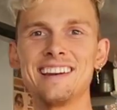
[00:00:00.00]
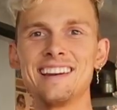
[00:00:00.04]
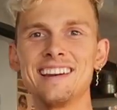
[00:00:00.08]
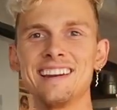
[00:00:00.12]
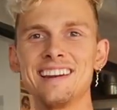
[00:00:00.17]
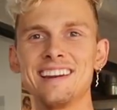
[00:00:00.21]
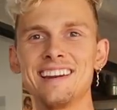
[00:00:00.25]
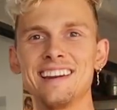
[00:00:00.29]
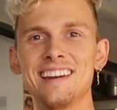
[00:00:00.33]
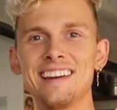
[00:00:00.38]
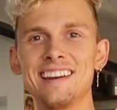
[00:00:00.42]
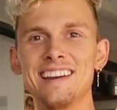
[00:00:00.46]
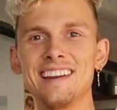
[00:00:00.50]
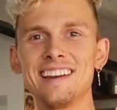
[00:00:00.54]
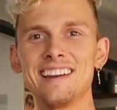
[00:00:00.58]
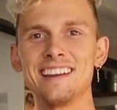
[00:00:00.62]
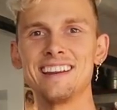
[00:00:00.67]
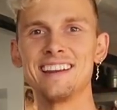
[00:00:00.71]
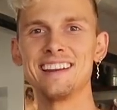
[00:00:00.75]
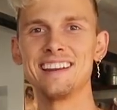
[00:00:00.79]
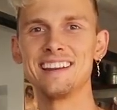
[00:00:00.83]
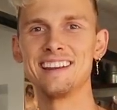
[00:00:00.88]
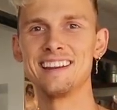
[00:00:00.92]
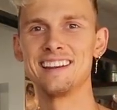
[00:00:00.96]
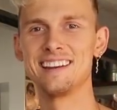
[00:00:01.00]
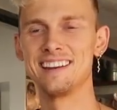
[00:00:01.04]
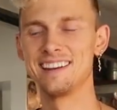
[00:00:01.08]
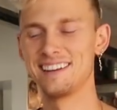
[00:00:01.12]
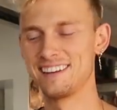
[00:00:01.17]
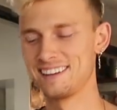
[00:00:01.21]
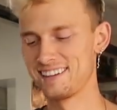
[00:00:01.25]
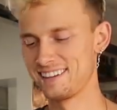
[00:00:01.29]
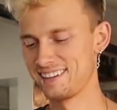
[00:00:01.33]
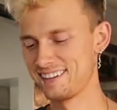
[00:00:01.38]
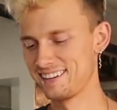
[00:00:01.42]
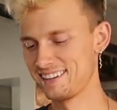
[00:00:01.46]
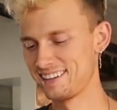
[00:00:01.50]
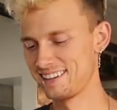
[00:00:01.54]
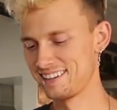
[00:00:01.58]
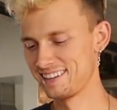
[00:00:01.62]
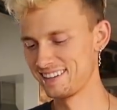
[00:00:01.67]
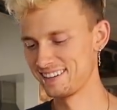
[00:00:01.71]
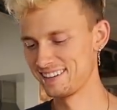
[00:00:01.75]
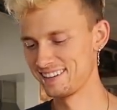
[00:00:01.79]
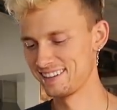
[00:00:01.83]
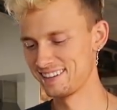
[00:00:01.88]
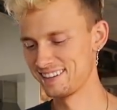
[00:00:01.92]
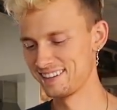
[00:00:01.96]

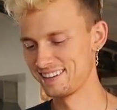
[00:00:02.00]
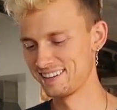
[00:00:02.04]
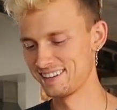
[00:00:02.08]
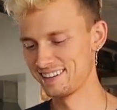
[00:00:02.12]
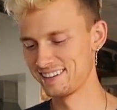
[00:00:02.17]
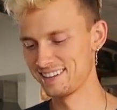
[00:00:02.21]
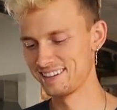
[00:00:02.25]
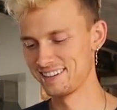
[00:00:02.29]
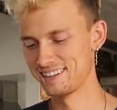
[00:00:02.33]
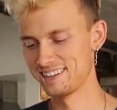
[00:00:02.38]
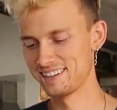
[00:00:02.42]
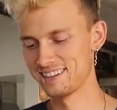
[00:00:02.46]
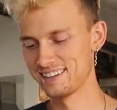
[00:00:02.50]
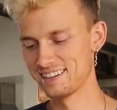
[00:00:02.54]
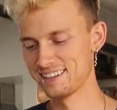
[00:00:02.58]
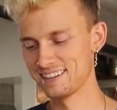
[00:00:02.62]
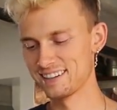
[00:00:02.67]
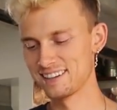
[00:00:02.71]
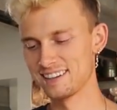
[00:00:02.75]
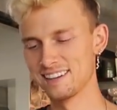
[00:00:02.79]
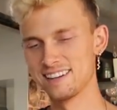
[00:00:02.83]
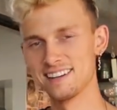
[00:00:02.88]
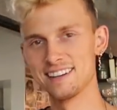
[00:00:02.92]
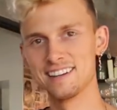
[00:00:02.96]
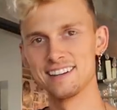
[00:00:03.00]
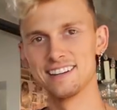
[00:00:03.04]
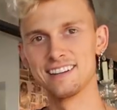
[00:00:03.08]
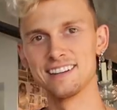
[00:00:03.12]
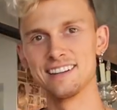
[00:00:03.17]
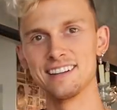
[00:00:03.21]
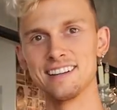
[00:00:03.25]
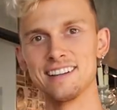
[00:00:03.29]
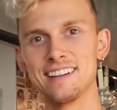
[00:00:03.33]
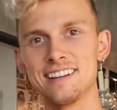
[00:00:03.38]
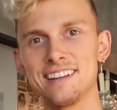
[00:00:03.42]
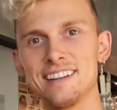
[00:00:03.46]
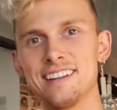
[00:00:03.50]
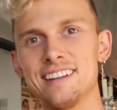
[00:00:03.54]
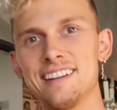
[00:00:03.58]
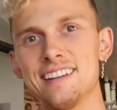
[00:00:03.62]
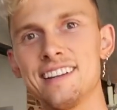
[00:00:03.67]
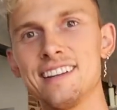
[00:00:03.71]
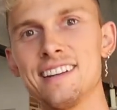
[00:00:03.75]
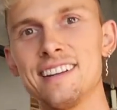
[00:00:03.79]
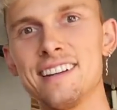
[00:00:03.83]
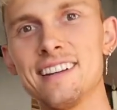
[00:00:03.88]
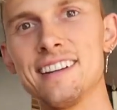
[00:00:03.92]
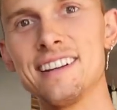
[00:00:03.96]

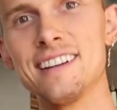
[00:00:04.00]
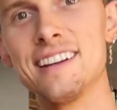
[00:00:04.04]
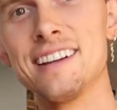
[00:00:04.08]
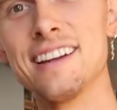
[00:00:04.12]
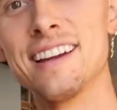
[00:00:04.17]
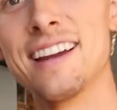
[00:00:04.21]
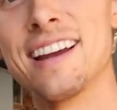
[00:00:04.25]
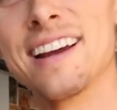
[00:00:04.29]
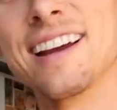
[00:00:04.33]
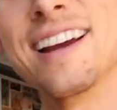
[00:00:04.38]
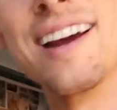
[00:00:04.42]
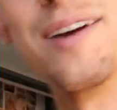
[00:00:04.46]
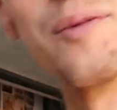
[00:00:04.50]
The person shown says nothing.